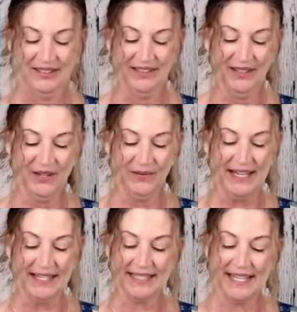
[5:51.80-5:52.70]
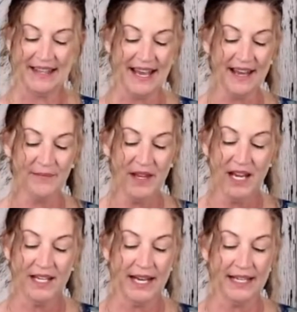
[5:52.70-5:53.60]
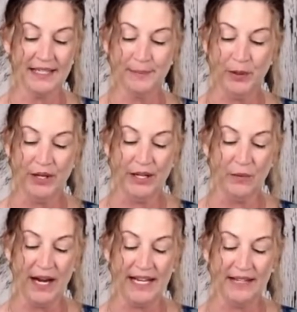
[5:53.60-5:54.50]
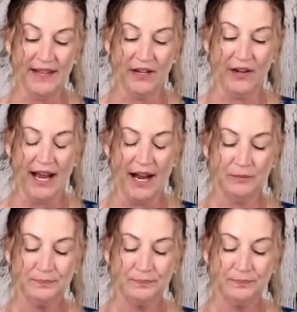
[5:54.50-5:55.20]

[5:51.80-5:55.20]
All right, see that? And it's burning right in there now.